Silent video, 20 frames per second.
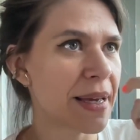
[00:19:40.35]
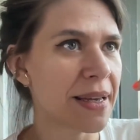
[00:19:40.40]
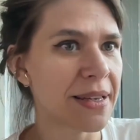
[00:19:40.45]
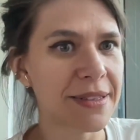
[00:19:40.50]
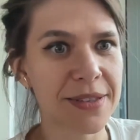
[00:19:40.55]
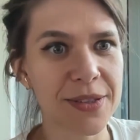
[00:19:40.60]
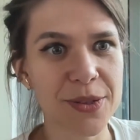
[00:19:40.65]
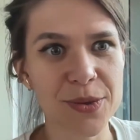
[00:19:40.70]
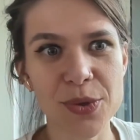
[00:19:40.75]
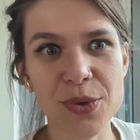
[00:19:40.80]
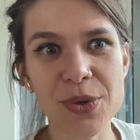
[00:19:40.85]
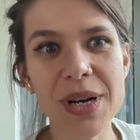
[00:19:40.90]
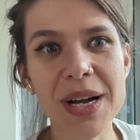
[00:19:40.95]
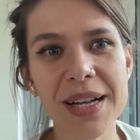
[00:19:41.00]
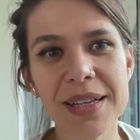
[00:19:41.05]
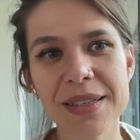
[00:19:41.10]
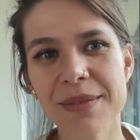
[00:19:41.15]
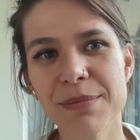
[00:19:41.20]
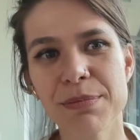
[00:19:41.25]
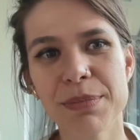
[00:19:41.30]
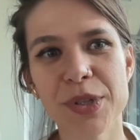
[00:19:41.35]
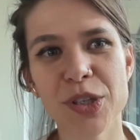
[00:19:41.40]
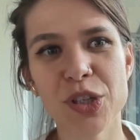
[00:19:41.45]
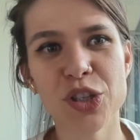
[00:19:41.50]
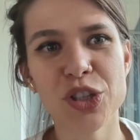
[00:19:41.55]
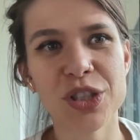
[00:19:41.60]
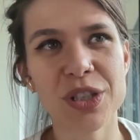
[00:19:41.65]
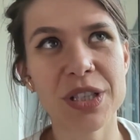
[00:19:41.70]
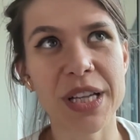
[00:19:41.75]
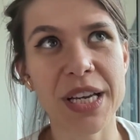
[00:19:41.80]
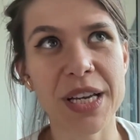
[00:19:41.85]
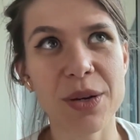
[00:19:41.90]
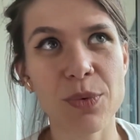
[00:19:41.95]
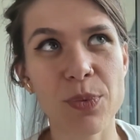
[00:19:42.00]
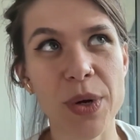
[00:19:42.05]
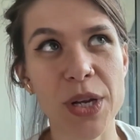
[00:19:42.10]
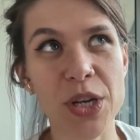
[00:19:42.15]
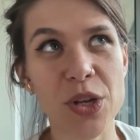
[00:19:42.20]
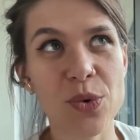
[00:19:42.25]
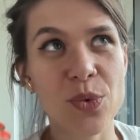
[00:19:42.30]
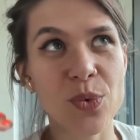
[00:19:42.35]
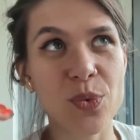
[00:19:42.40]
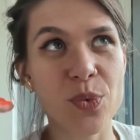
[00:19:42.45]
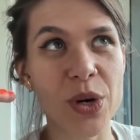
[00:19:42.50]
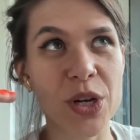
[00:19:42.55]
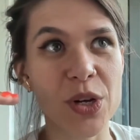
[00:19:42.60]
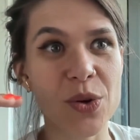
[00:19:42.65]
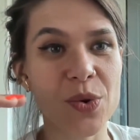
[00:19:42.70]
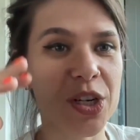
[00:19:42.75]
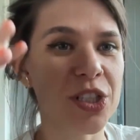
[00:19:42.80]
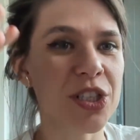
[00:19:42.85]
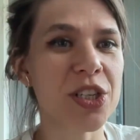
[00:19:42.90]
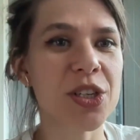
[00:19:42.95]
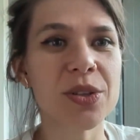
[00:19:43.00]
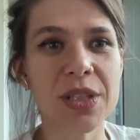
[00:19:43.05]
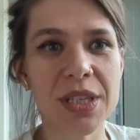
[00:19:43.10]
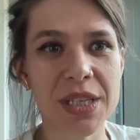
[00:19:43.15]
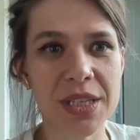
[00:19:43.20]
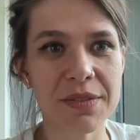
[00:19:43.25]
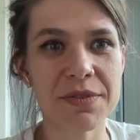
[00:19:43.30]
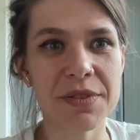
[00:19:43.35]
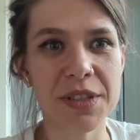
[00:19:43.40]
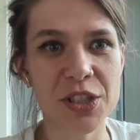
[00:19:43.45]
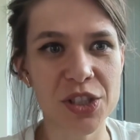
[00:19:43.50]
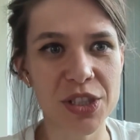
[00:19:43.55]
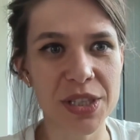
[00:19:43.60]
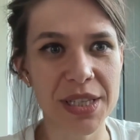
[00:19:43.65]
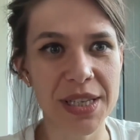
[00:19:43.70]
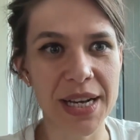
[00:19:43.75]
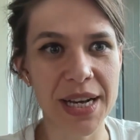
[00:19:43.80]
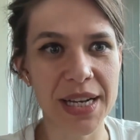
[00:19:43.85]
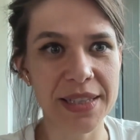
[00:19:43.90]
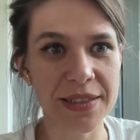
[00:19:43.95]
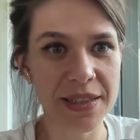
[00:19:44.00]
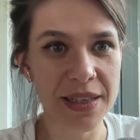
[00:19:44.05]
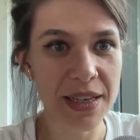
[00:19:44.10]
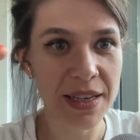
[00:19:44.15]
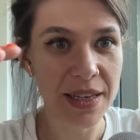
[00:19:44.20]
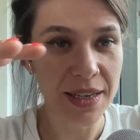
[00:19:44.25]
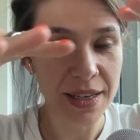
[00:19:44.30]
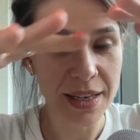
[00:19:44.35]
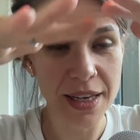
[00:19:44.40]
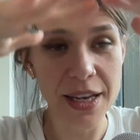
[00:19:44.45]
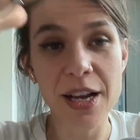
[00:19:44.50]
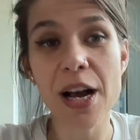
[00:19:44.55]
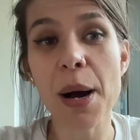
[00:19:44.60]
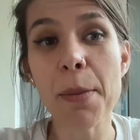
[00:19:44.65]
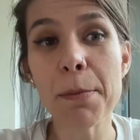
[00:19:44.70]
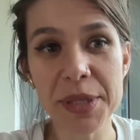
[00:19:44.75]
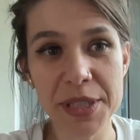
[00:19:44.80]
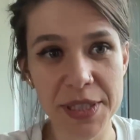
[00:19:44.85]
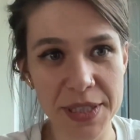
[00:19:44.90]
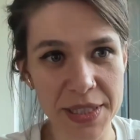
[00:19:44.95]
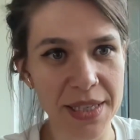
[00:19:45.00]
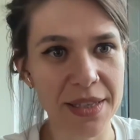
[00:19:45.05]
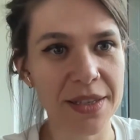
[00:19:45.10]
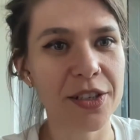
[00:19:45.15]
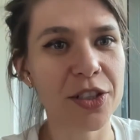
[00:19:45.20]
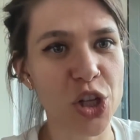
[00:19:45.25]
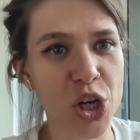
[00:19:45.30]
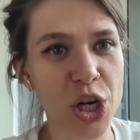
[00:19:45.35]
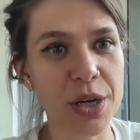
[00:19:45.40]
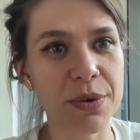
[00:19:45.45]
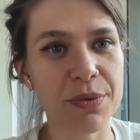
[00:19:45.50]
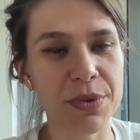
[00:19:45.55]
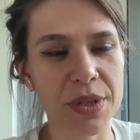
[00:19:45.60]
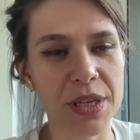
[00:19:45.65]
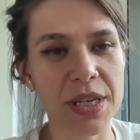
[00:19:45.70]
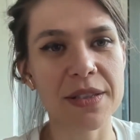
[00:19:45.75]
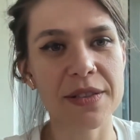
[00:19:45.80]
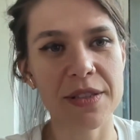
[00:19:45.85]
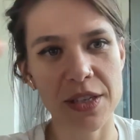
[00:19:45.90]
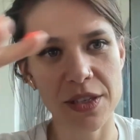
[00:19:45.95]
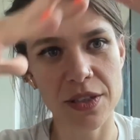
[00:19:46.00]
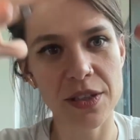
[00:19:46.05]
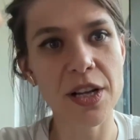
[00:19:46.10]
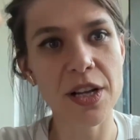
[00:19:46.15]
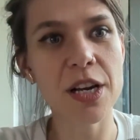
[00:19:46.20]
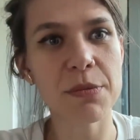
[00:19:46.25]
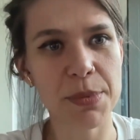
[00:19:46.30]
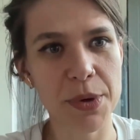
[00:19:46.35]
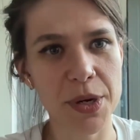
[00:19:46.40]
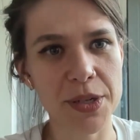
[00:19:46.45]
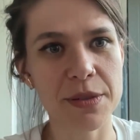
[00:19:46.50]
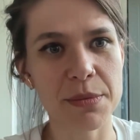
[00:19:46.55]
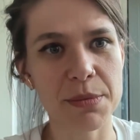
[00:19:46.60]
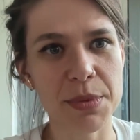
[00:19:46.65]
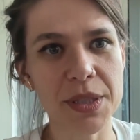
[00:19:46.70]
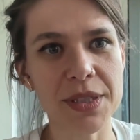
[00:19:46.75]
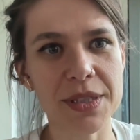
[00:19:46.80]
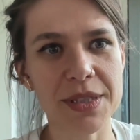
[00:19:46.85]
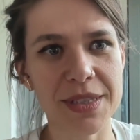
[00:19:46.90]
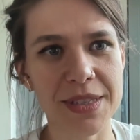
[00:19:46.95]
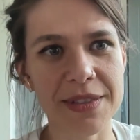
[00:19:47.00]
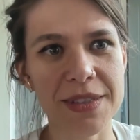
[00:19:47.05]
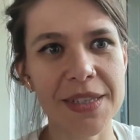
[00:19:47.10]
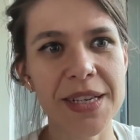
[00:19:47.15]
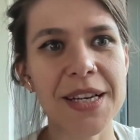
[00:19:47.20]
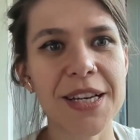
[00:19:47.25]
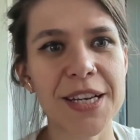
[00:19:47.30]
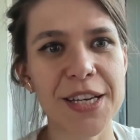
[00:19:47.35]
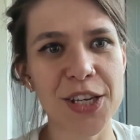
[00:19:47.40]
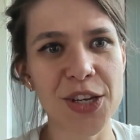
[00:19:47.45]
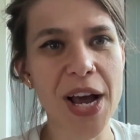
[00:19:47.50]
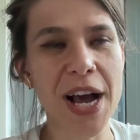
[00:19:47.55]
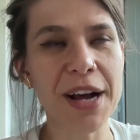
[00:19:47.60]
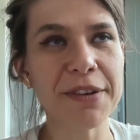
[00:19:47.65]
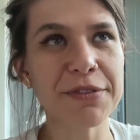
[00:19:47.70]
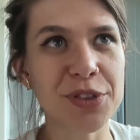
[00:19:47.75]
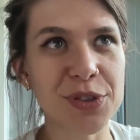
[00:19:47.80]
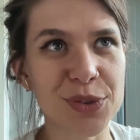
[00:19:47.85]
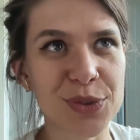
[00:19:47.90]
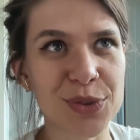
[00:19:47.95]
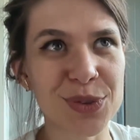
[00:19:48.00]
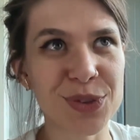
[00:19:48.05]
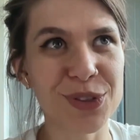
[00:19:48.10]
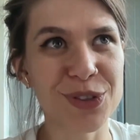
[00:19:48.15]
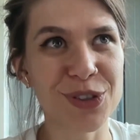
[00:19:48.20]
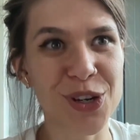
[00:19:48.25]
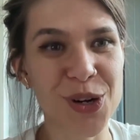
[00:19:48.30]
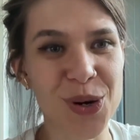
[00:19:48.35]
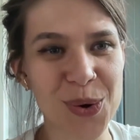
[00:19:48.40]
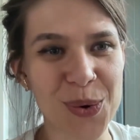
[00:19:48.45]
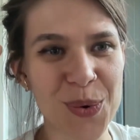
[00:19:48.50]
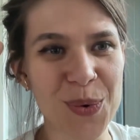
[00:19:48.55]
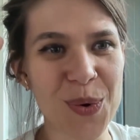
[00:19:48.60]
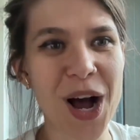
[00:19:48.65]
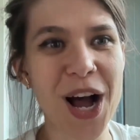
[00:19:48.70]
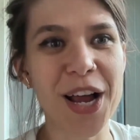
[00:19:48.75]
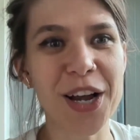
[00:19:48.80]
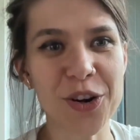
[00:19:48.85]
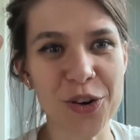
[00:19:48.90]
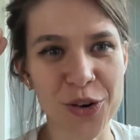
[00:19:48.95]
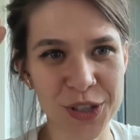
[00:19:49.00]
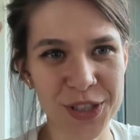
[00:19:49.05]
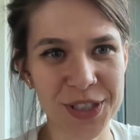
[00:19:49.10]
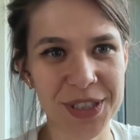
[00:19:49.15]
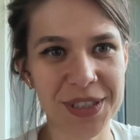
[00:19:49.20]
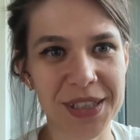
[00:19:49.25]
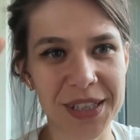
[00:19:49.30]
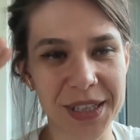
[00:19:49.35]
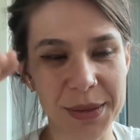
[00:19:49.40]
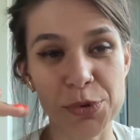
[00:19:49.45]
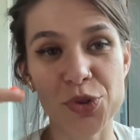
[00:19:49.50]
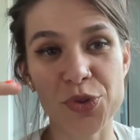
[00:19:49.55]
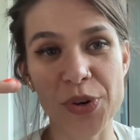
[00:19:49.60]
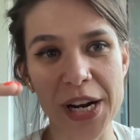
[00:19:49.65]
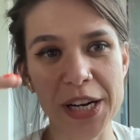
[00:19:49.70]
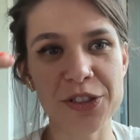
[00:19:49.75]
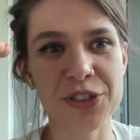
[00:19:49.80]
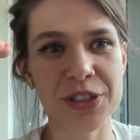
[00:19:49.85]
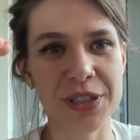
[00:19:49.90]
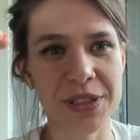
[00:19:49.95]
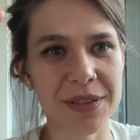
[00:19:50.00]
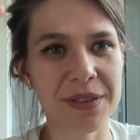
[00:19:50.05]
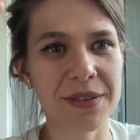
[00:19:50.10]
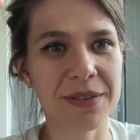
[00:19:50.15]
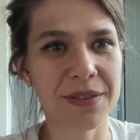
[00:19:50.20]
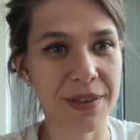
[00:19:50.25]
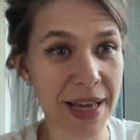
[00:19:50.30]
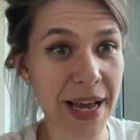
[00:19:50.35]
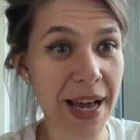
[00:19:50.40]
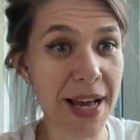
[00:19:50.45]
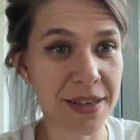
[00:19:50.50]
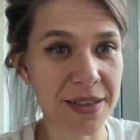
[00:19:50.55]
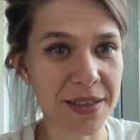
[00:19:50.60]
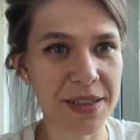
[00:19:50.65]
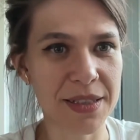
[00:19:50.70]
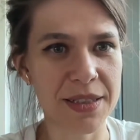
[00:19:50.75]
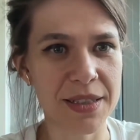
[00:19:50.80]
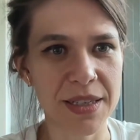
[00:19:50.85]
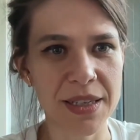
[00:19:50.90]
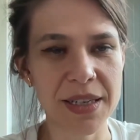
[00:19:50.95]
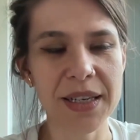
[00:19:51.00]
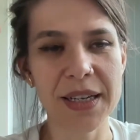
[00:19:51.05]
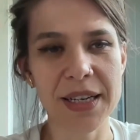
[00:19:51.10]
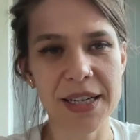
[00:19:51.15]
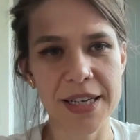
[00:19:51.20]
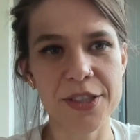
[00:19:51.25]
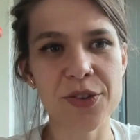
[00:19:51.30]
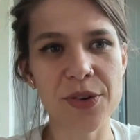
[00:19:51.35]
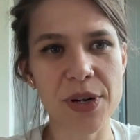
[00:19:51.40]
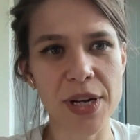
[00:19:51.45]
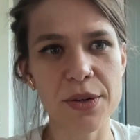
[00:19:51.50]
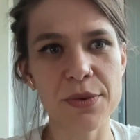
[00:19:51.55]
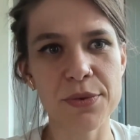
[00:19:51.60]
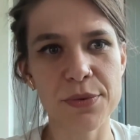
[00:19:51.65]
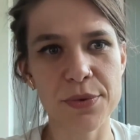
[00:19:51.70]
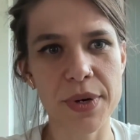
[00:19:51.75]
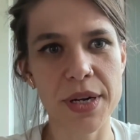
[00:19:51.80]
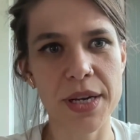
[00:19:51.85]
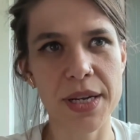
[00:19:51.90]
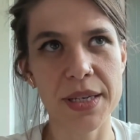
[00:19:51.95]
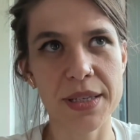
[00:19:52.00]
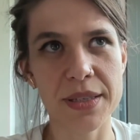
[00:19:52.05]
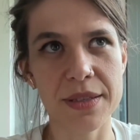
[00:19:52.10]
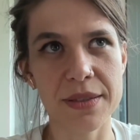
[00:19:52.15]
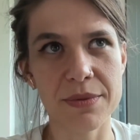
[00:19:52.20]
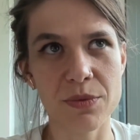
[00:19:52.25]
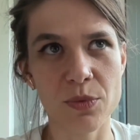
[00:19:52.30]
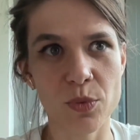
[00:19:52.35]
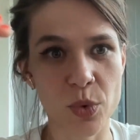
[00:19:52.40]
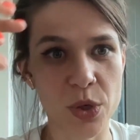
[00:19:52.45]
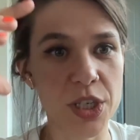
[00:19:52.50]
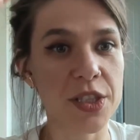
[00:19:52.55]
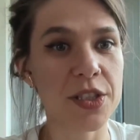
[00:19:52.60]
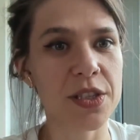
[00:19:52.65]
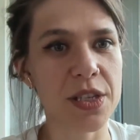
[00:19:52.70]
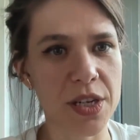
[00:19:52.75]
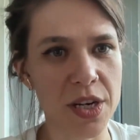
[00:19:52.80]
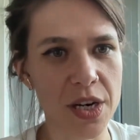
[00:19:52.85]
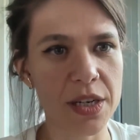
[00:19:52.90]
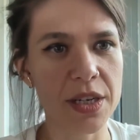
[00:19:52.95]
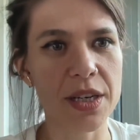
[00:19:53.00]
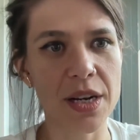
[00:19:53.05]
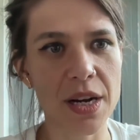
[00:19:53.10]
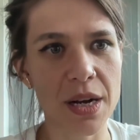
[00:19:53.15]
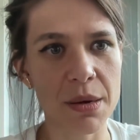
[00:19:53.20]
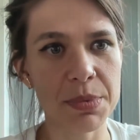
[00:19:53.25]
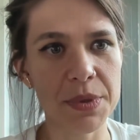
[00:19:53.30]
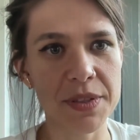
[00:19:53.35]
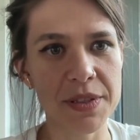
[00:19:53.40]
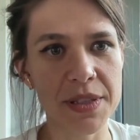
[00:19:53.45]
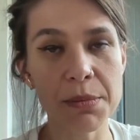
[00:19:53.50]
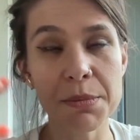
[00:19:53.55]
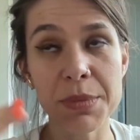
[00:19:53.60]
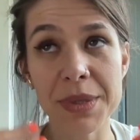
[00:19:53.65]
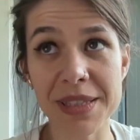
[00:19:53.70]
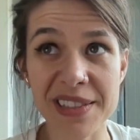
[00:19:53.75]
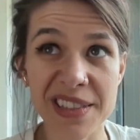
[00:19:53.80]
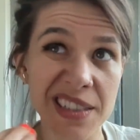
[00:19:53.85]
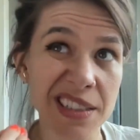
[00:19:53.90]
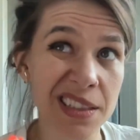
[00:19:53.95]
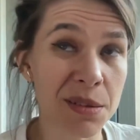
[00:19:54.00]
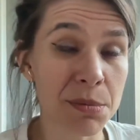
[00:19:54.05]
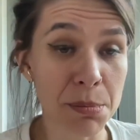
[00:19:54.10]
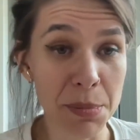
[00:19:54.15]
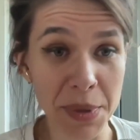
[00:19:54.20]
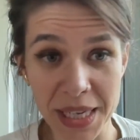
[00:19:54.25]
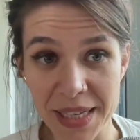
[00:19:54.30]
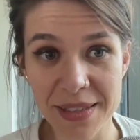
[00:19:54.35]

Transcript: And so you can't build, like when you articulate a vision that's encompassing a lot of things and a lot of possibilities, you have to go higher on the abstraction ladder and trying to find words that are encompassing but still mean